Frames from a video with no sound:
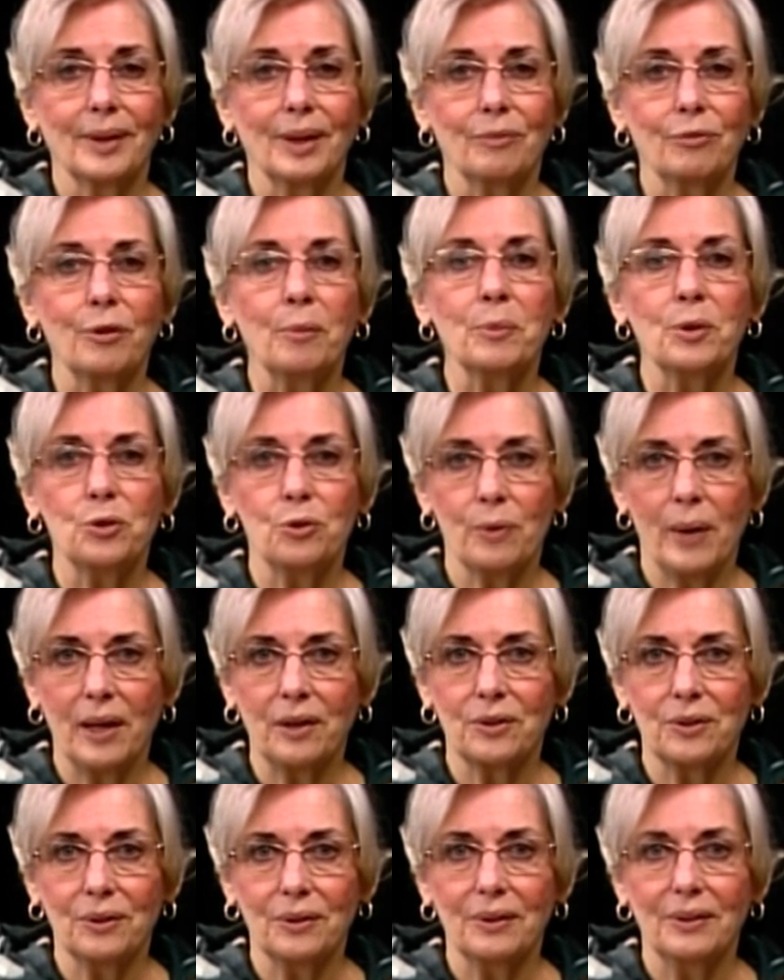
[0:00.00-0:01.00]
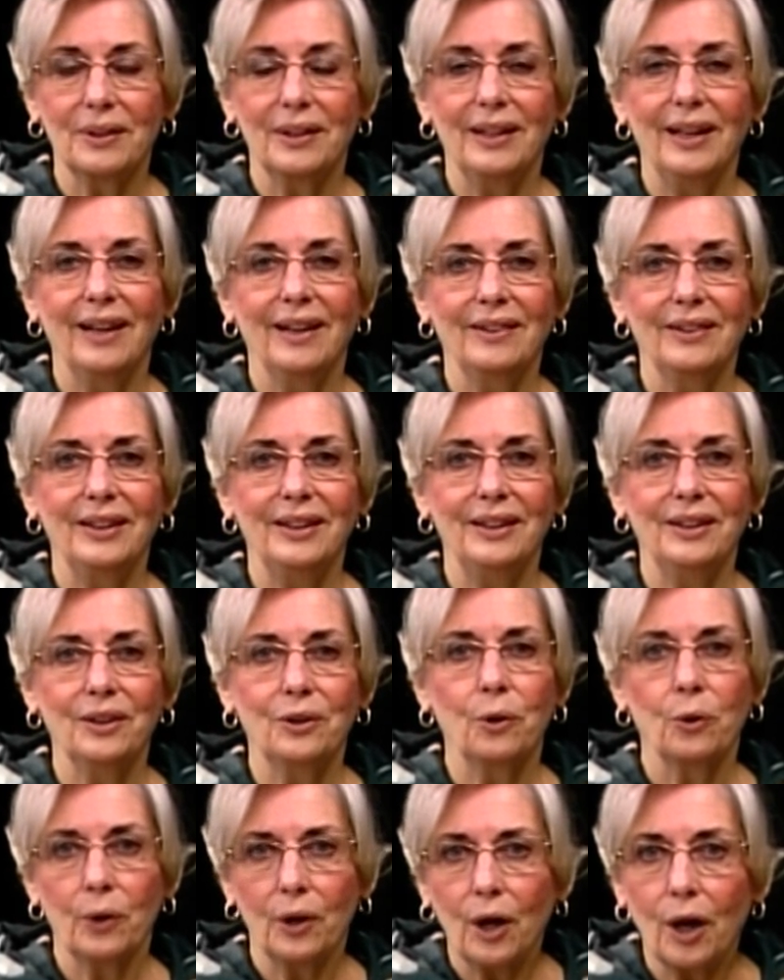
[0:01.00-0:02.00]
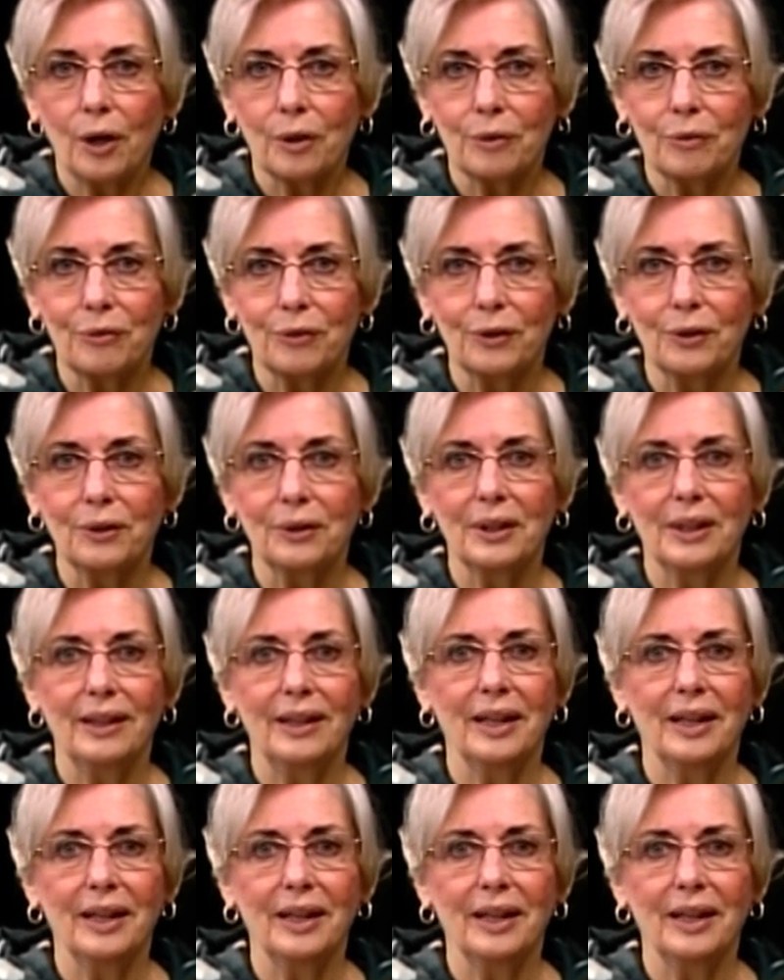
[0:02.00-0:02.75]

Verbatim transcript: from the director and the choreographer,